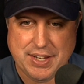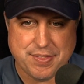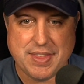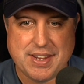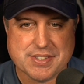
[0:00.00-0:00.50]

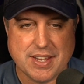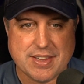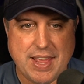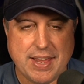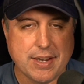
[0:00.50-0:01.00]
and things like
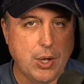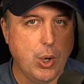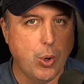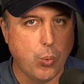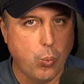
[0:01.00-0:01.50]
that
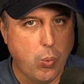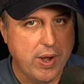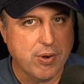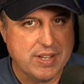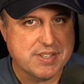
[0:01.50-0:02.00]

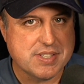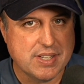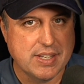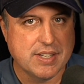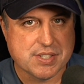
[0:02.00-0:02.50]
where is it
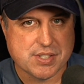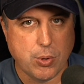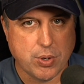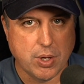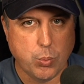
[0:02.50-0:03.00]
in
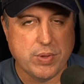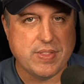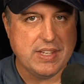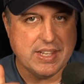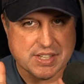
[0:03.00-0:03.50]
Ahsoka, with
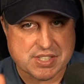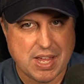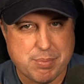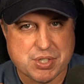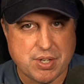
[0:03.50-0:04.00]
the
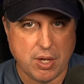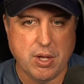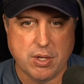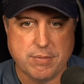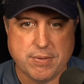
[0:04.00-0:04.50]
exception
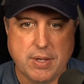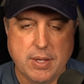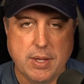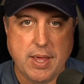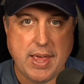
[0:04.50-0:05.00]
of
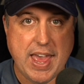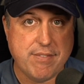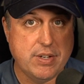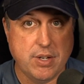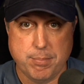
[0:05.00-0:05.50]

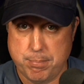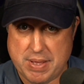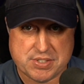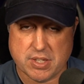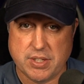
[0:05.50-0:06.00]
having a,
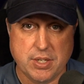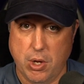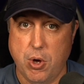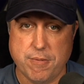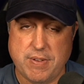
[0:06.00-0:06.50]
basically an
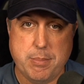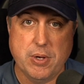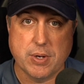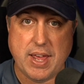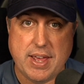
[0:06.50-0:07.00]
all
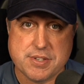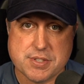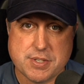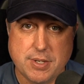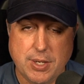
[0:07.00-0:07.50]
female
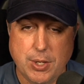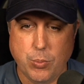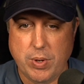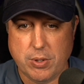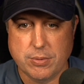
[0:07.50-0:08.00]
cast?
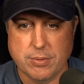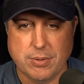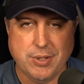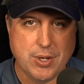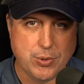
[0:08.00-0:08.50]
Well,
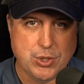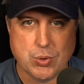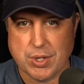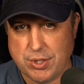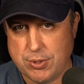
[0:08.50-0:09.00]
you know, you
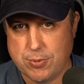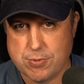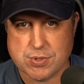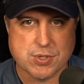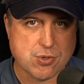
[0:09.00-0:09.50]
could
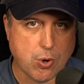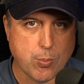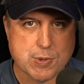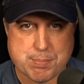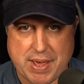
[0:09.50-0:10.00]
use the Star
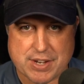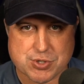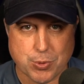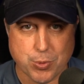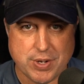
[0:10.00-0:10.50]
Wars
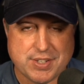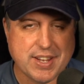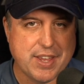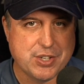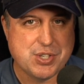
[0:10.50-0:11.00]
backstory to
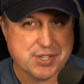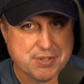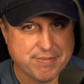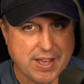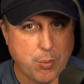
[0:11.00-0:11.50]
kind of
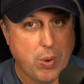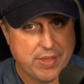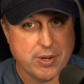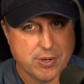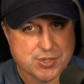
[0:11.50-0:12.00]
justify why
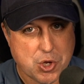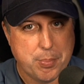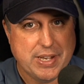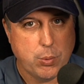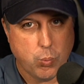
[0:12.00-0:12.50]
there are so
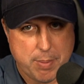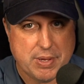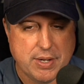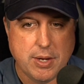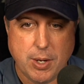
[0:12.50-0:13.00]
many
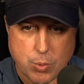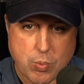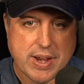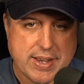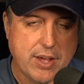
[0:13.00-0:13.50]
women
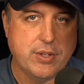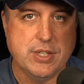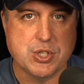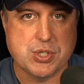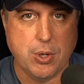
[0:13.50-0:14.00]
right now in
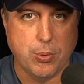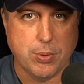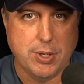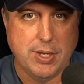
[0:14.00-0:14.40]
this show.